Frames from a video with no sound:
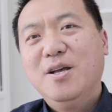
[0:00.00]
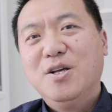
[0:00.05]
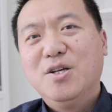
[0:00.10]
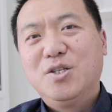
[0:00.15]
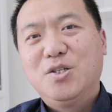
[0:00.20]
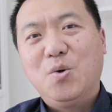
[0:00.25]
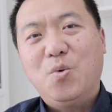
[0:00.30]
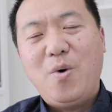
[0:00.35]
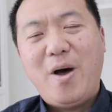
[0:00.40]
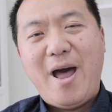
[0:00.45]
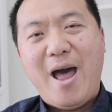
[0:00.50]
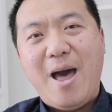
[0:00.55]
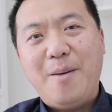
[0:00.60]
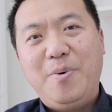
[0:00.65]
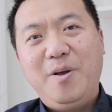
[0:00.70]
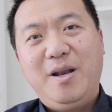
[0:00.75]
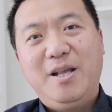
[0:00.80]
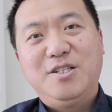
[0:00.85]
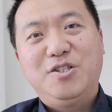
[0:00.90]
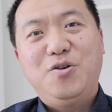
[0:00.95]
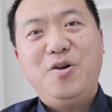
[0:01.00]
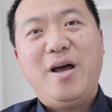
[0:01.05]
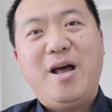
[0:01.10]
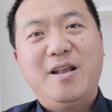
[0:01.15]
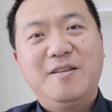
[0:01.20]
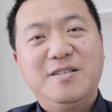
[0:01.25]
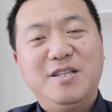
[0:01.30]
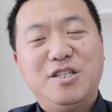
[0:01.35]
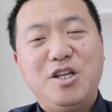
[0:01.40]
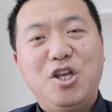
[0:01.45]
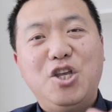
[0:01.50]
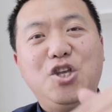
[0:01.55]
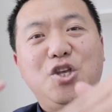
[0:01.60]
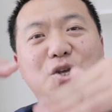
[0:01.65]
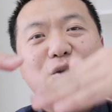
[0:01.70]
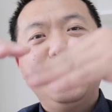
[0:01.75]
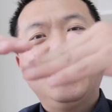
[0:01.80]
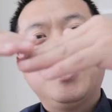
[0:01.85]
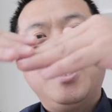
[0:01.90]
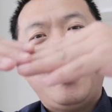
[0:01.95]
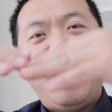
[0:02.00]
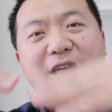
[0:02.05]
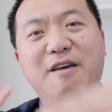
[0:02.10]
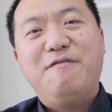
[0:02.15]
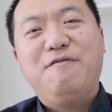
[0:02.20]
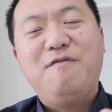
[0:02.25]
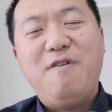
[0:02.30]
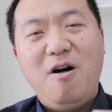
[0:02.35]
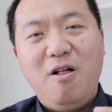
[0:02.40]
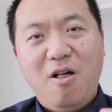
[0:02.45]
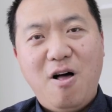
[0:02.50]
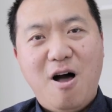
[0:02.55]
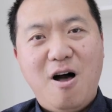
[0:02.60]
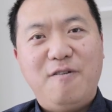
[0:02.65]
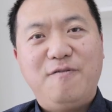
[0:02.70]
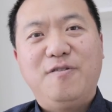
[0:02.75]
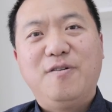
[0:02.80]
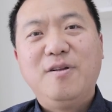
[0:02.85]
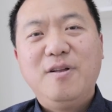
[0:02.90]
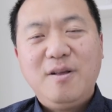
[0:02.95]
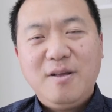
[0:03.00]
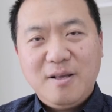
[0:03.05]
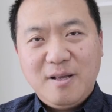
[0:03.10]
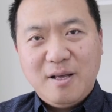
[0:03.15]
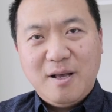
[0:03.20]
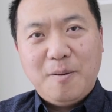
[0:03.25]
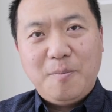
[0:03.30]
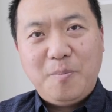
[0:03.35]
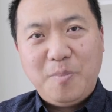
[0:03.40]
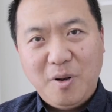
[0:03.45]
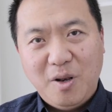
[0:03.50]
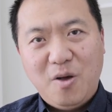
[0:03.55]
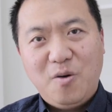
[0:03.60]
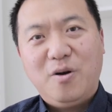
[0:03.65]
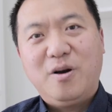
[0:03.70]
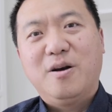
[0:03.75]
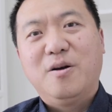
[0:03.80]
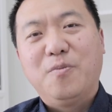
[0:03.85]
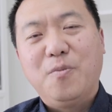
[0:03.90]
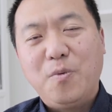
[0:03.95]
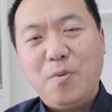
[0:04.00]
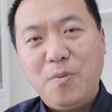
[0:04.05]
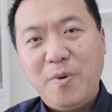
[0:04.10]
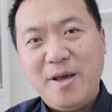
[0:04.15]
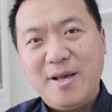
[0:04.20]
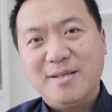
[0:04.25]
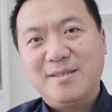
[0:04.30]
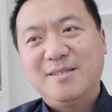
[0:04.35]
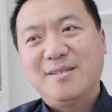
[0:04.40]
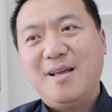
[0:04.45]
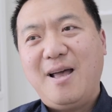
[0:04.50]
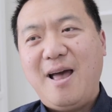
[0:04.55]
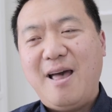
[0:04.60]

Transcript: So what happens is you got just a huge light fall off below her waist,